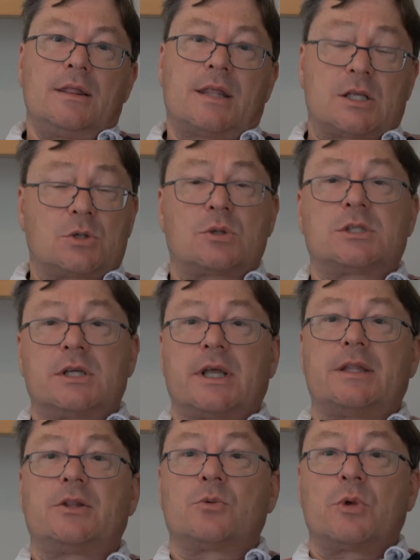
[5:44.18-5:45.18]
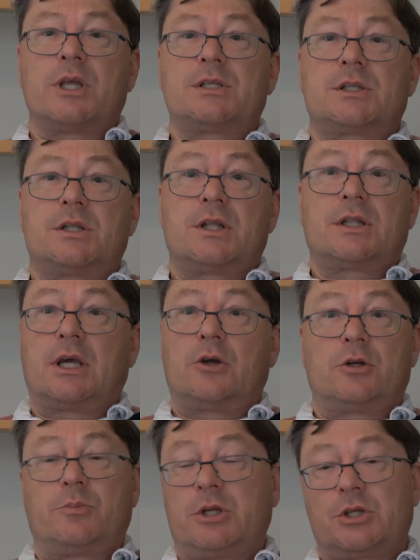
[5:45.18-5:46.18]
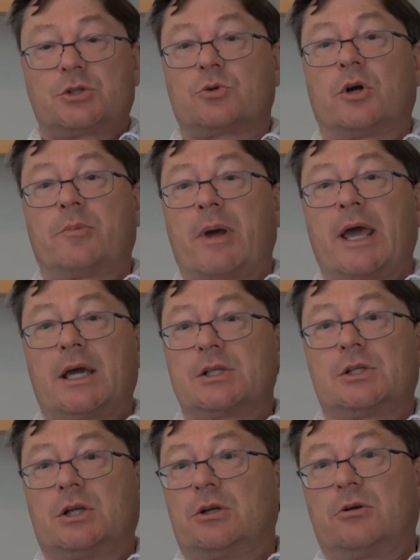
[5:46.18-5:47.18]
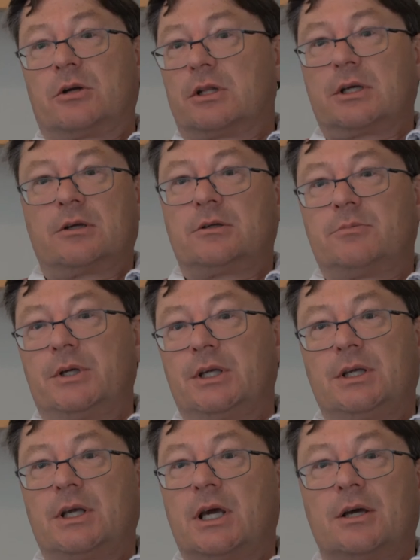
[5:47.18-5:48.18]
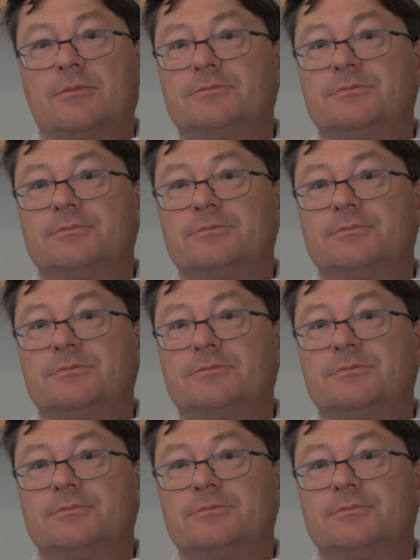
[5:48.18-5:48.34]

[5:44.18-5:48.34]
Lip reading: There's also then the risk that they're going to be destroyed by accident. You know, they're going to be